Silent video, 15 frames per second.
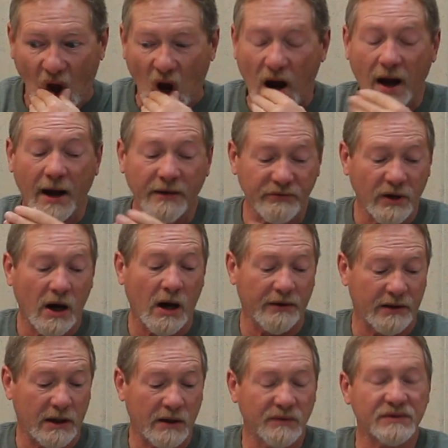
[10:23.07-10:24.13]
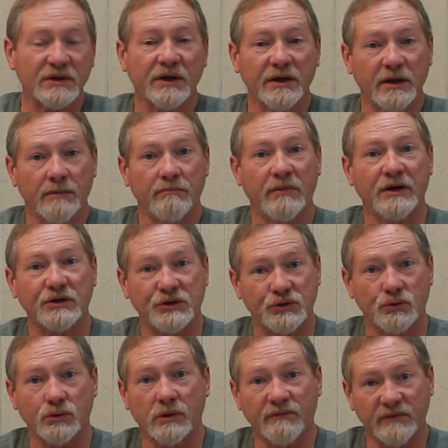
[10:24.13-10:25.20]
I thought that I was going to get much
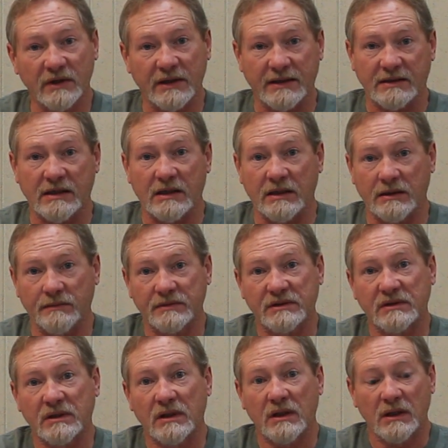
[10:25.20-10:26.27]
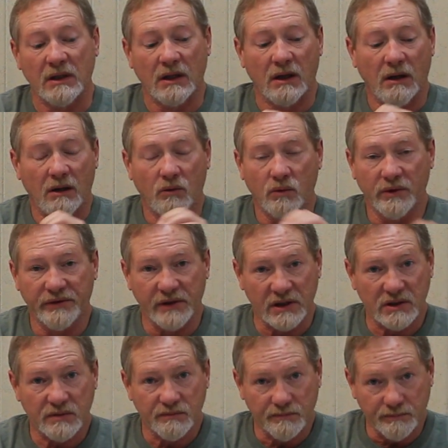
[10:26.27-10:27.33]
shorter flight times with
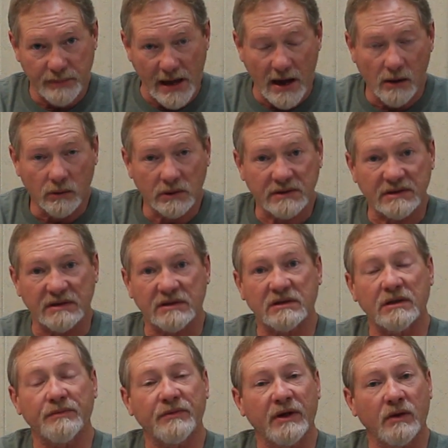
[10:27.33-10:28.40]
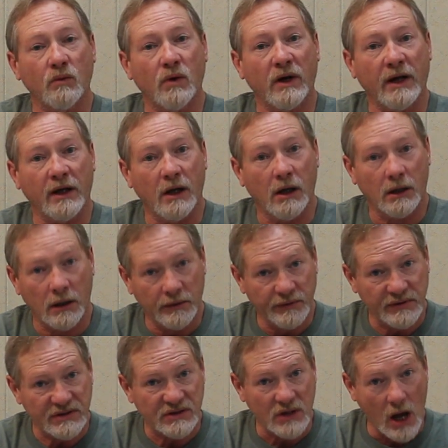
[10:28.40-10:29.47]
this power system than what I got on the
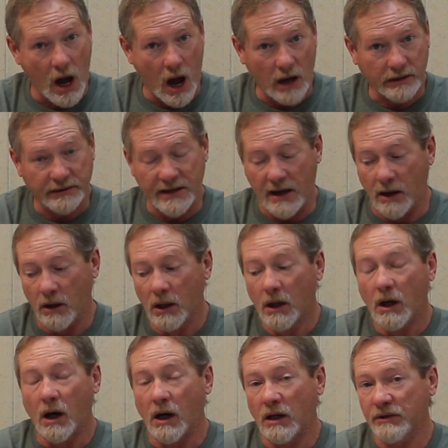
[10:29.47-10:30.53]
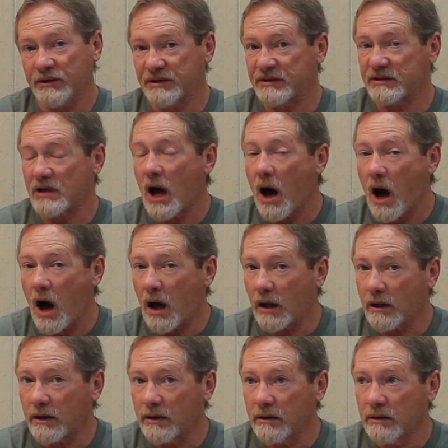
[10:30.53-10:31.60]
stock. Now, on the
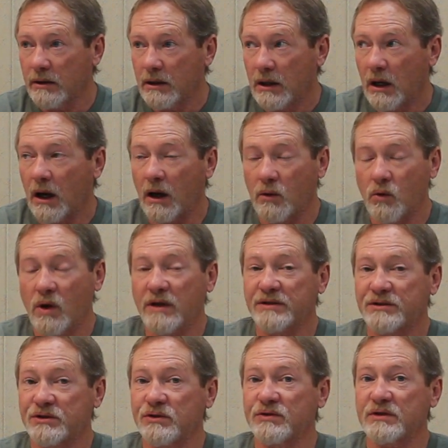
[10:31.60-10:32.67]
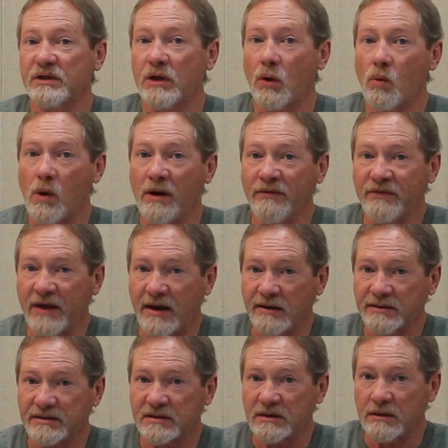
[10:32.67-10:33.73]
stock, I was using a one
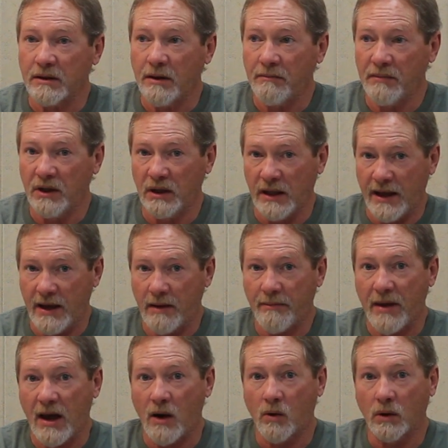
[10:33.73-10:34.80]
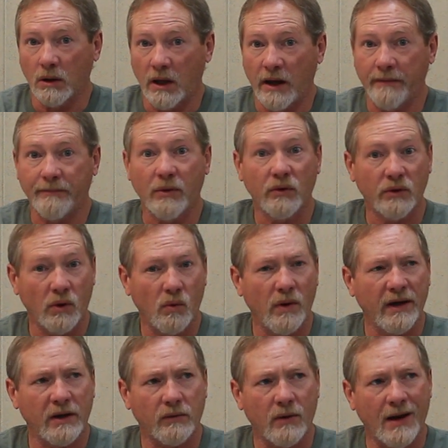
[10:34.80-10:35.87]
thousand milliamp hour LiPo that
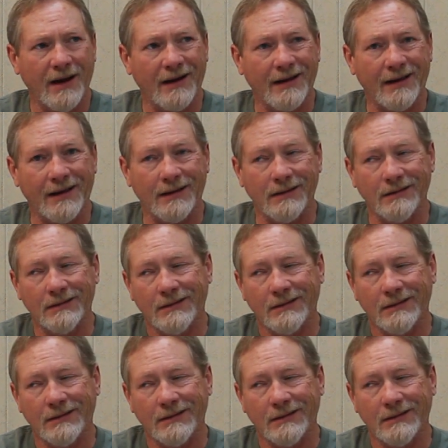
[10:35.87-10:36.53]
weighed right at